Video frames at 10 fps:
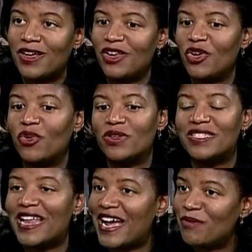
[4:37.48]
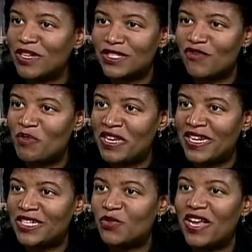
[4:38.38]
It was 9 months of
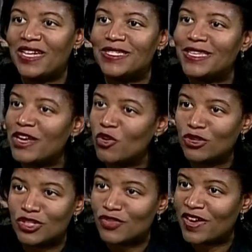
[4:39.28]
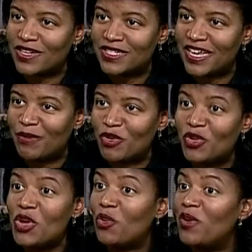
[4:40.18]
meetings. We had stakeholders around the table.
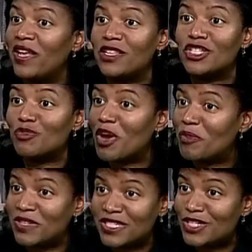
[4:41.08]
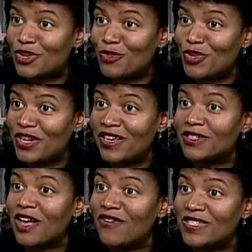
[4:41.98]
We had the small business community, because
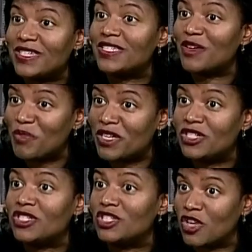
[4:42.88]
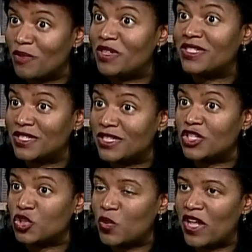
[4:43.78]
obviously temp agencies are businesses
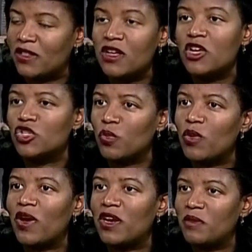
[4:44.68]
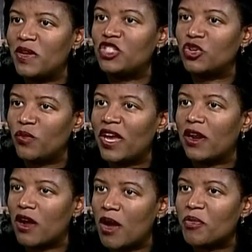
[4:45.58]
as well. So we wanted to make sure we had a
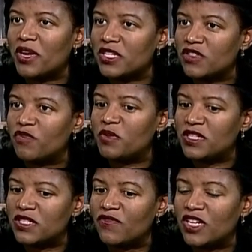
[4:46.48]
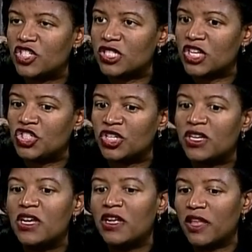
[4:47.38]
comprehensive piece of legislation
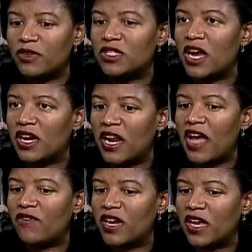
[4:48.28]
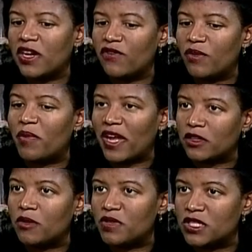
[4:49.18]
that was not going to have a negative impact
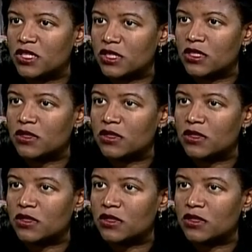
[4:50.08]
on businesses.